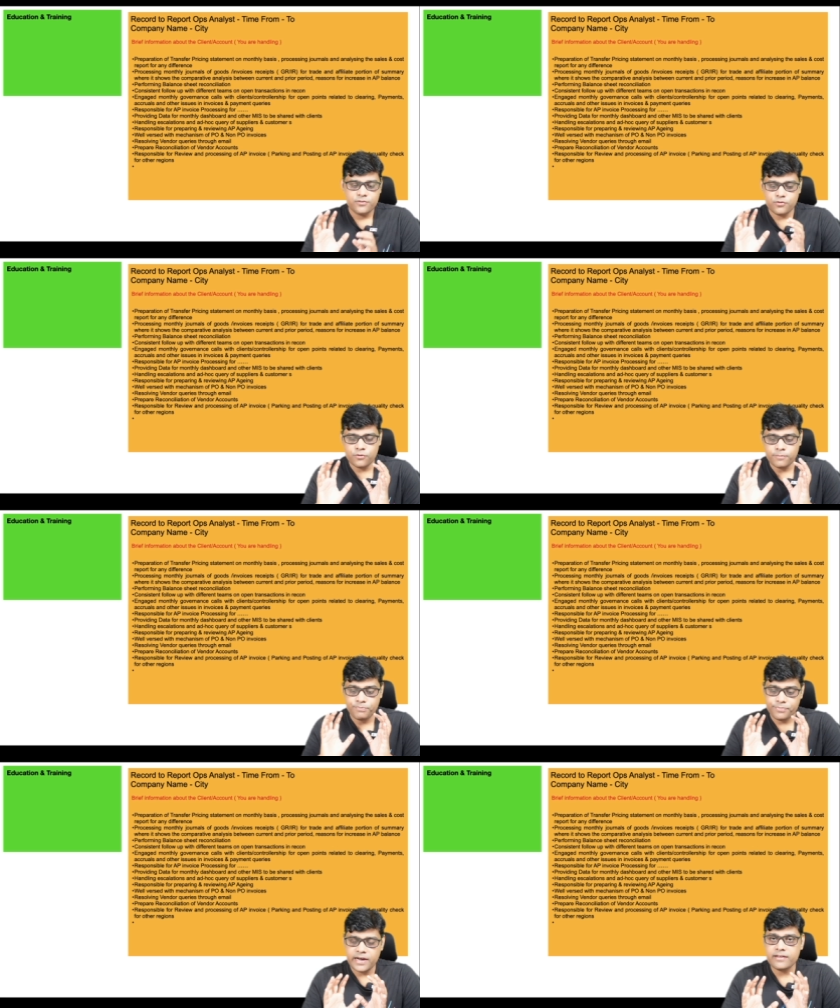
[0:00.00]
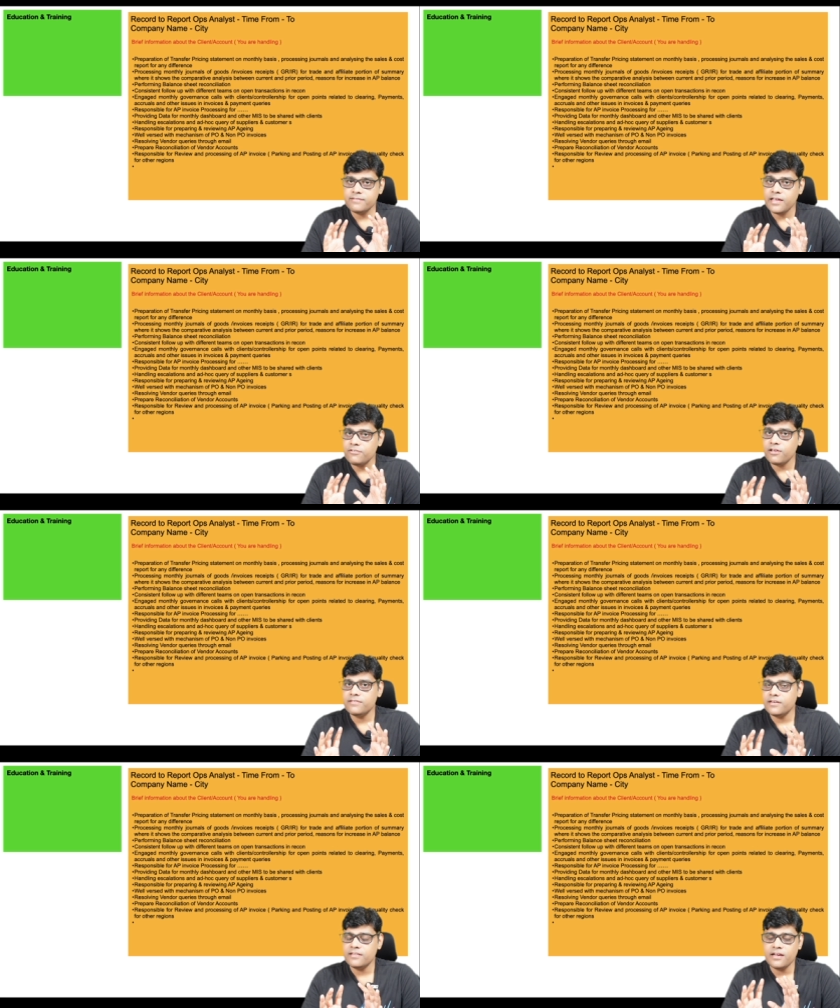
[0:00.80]
So that is, that's why I
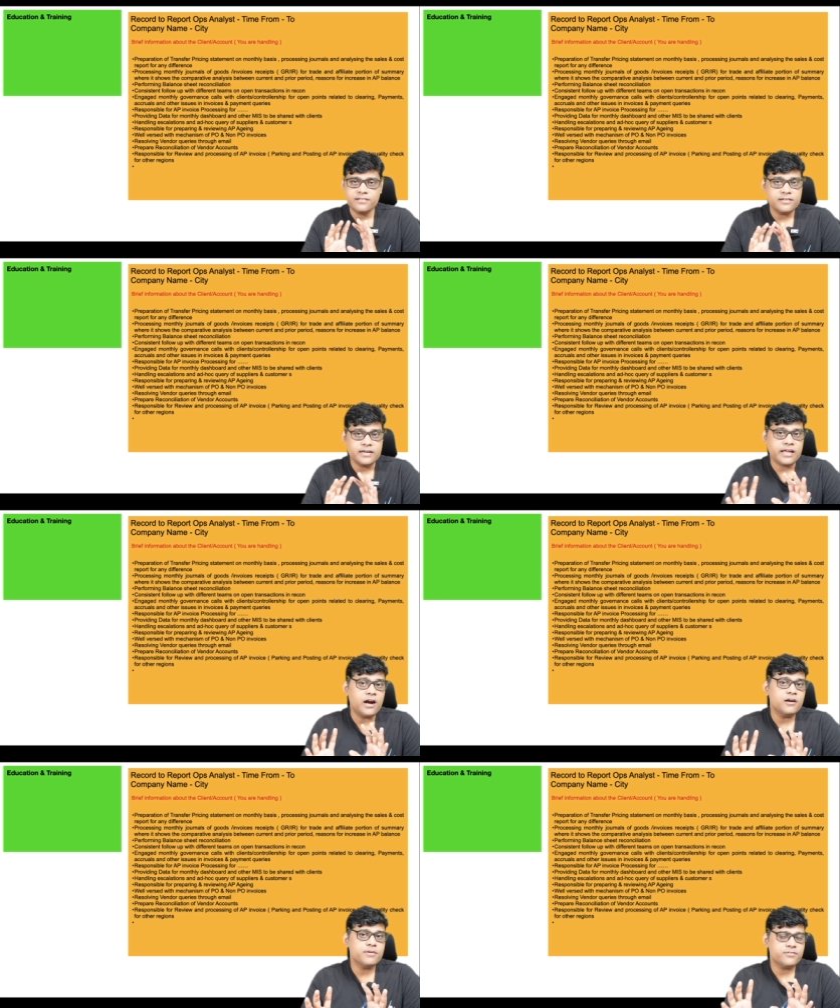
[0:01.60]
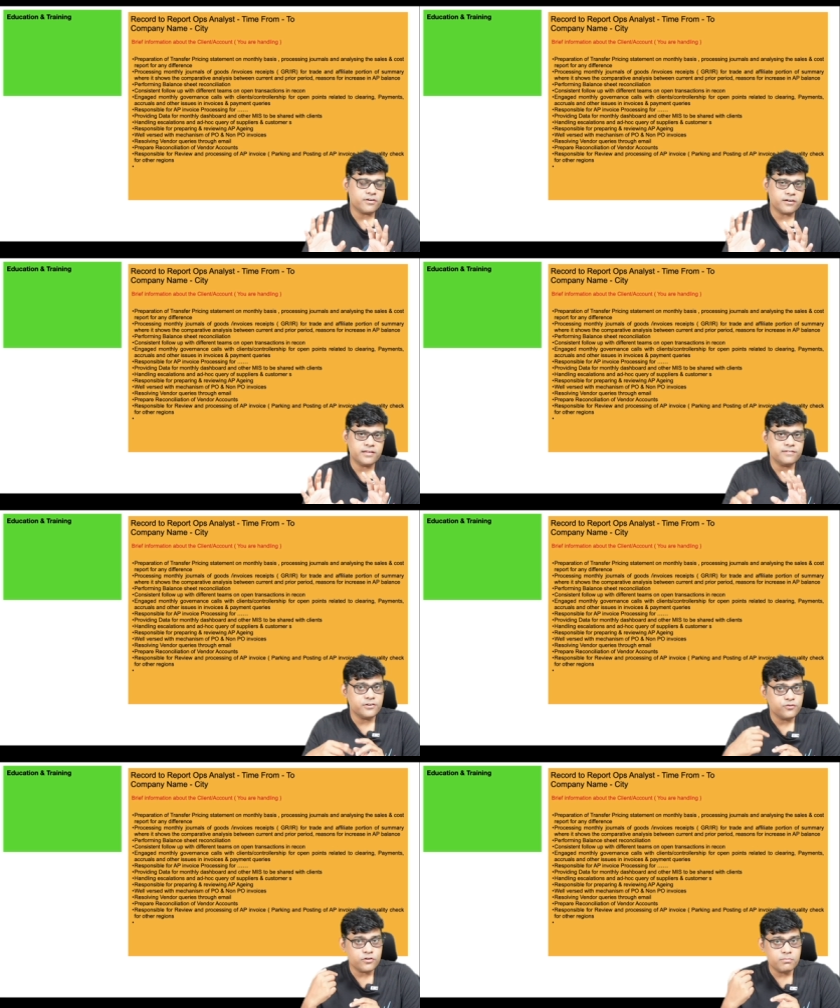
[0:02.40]
said that it can't be standardized.
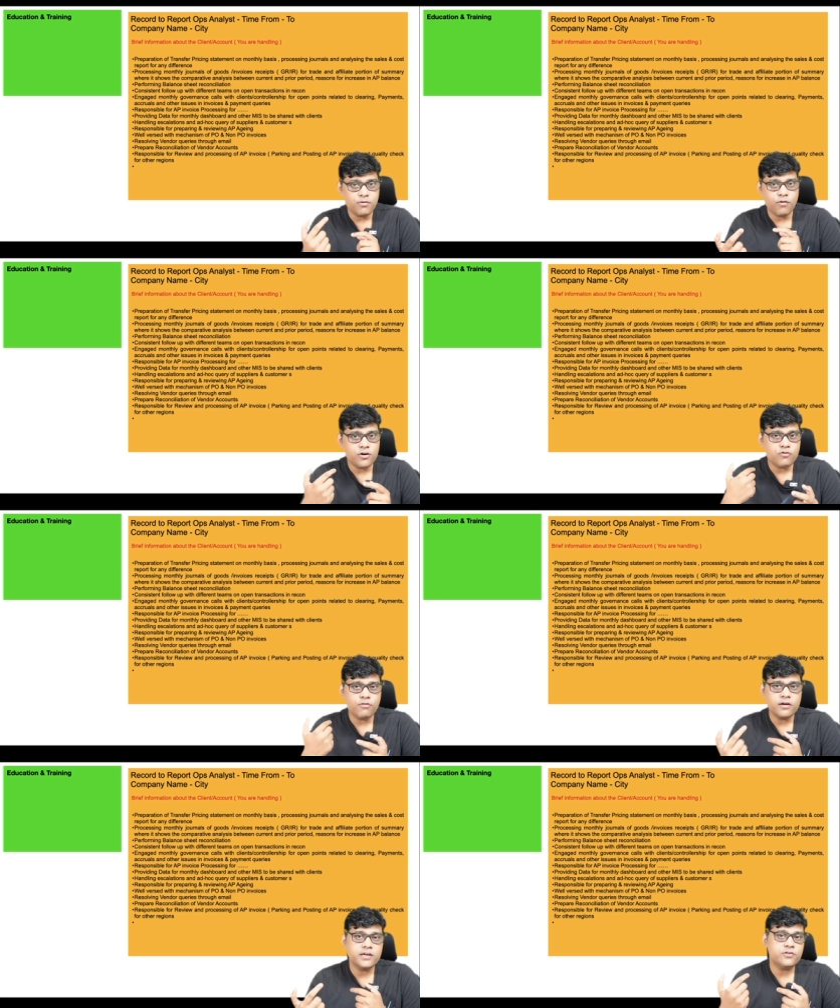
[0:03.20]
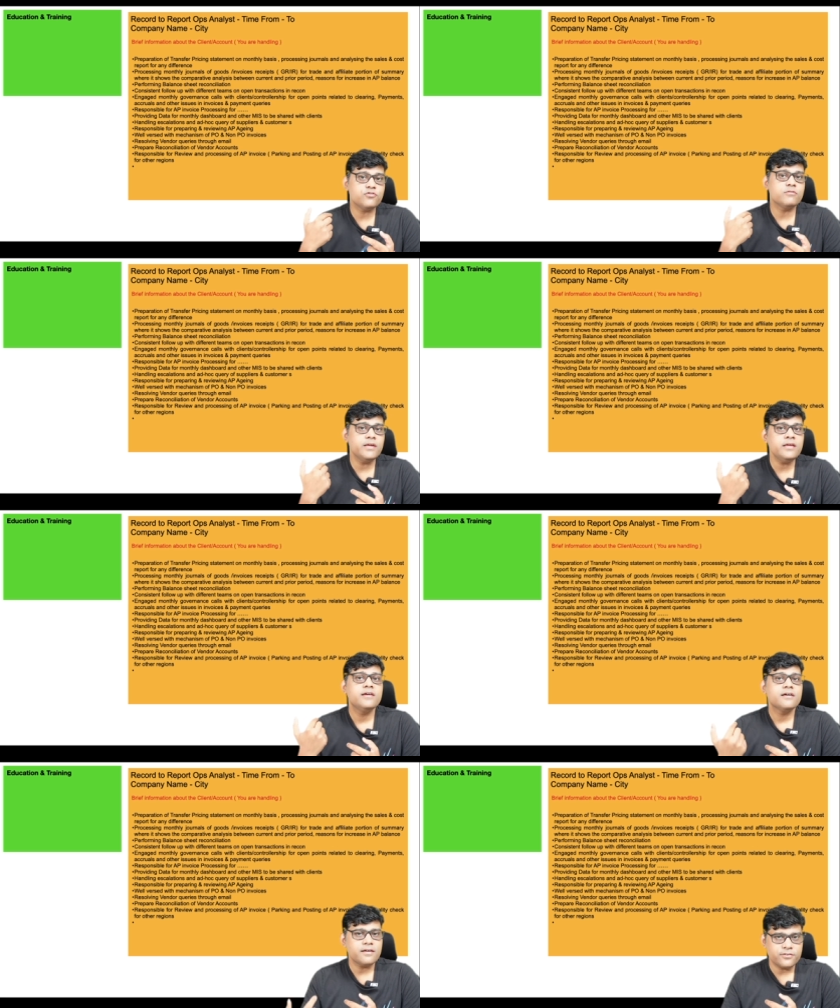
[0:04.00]
It should be one to one. It should be
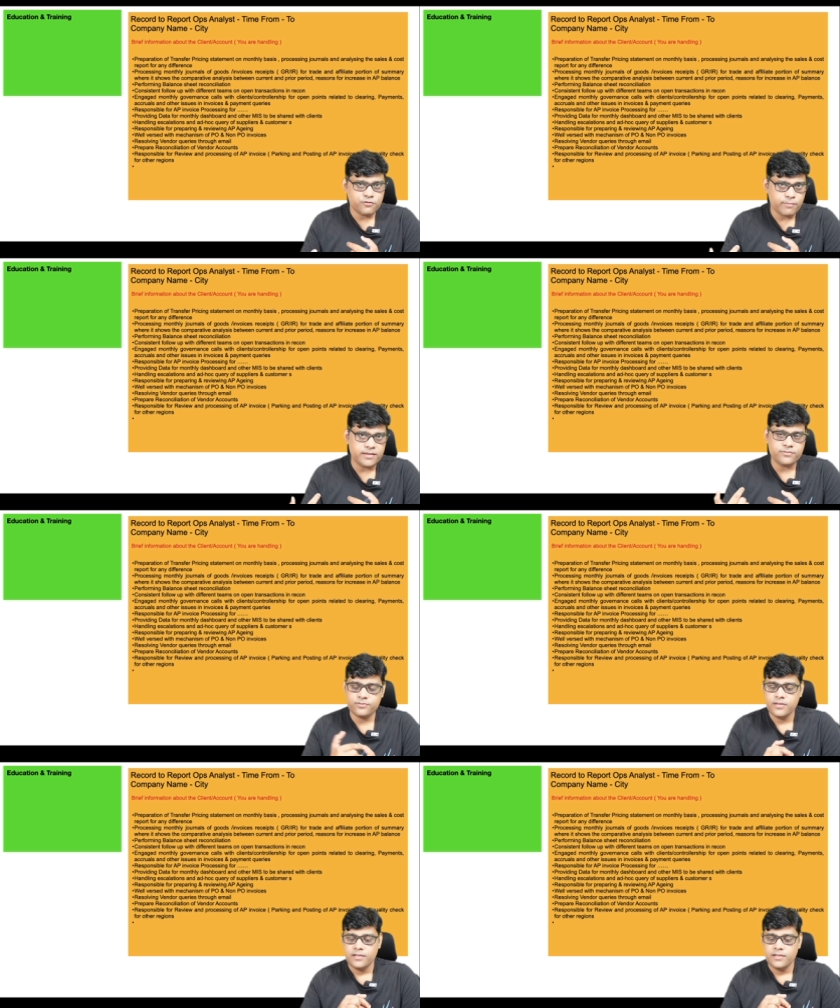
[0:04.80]
customized.